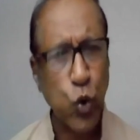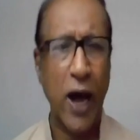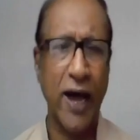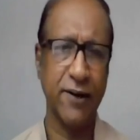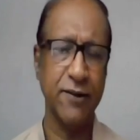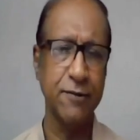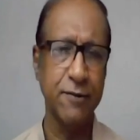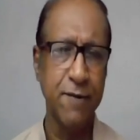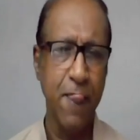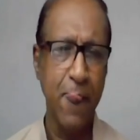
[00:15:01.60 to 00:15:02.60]
to her,
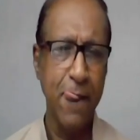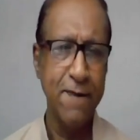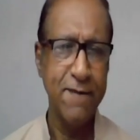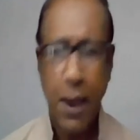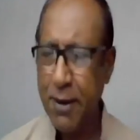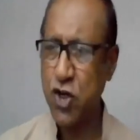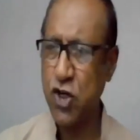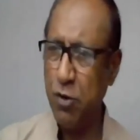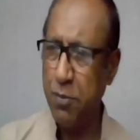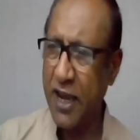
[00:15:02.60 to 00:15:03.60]
namely
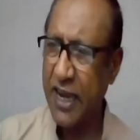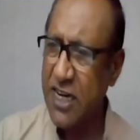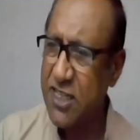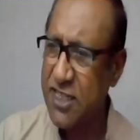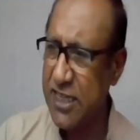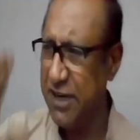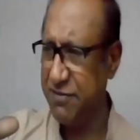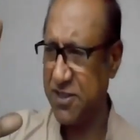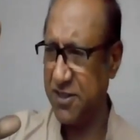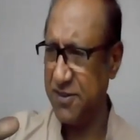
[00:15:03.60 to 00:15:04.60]
she will be
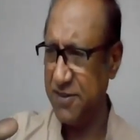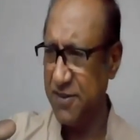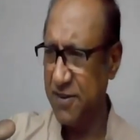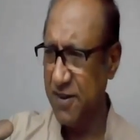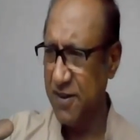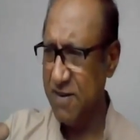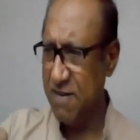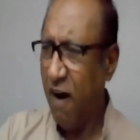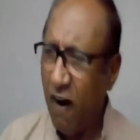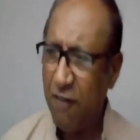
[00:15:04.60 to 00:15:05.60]
conceived
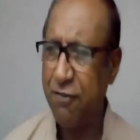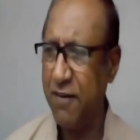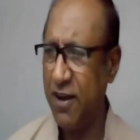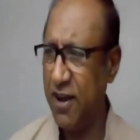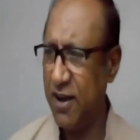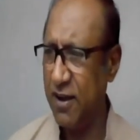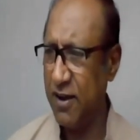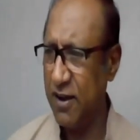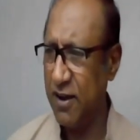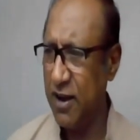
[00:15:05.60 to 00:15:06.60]
of
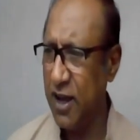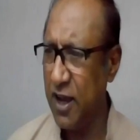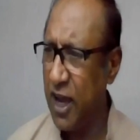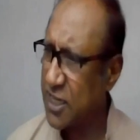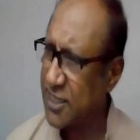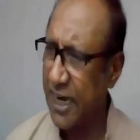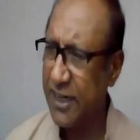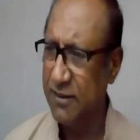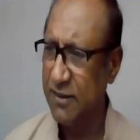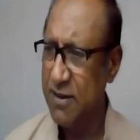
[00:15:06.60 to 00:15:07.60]
a
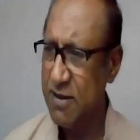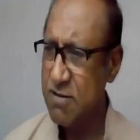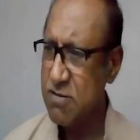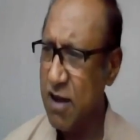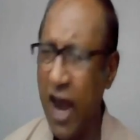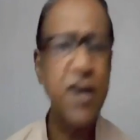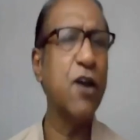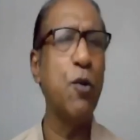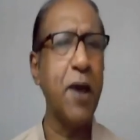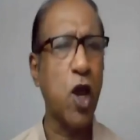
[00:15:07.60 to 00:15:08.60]
son, and
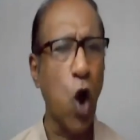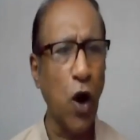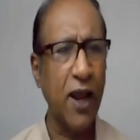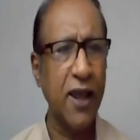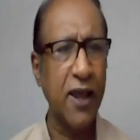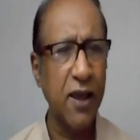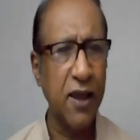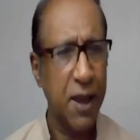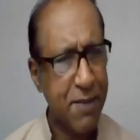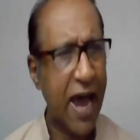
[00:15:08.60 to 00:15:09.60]
he will be called
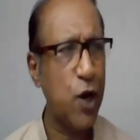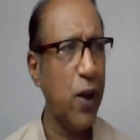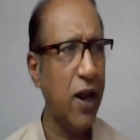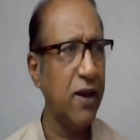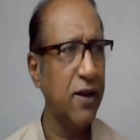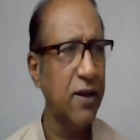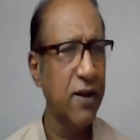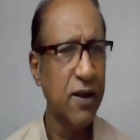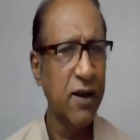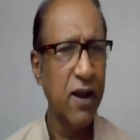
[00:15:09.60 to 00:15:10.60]
Emmanuel.
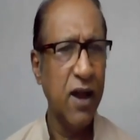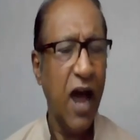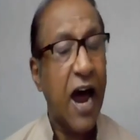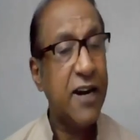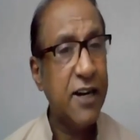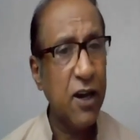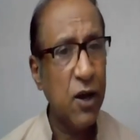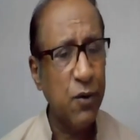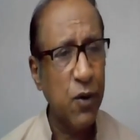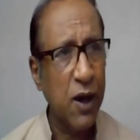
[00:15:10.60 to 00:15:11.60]
And
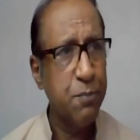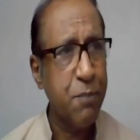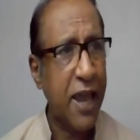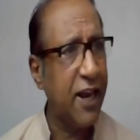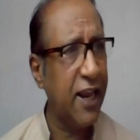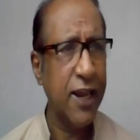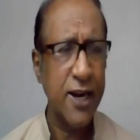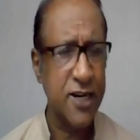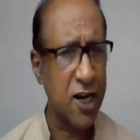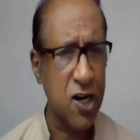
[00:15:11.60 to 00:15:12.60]
Mary
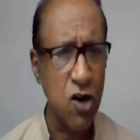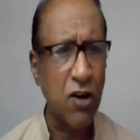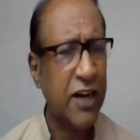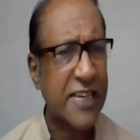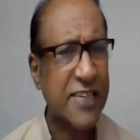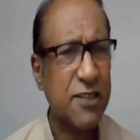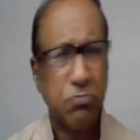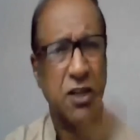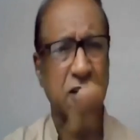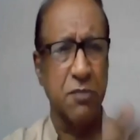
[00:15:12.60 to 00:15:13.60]
did not
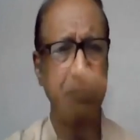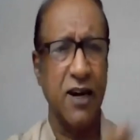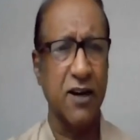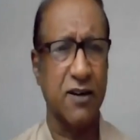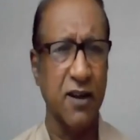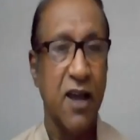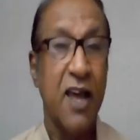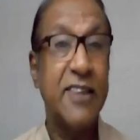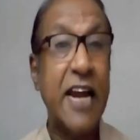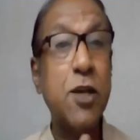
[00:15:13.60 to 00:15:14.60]
accept it immediately.
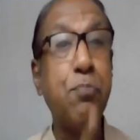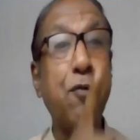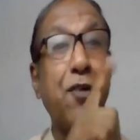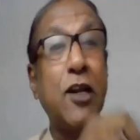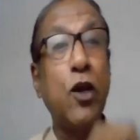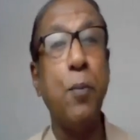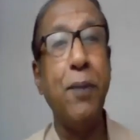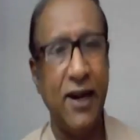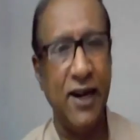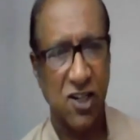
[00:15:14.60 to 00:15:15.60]
That's a prophetic
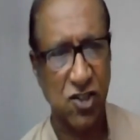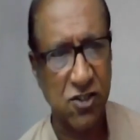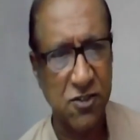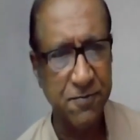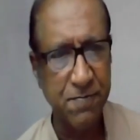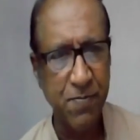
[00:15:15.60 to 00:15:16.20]
obedience.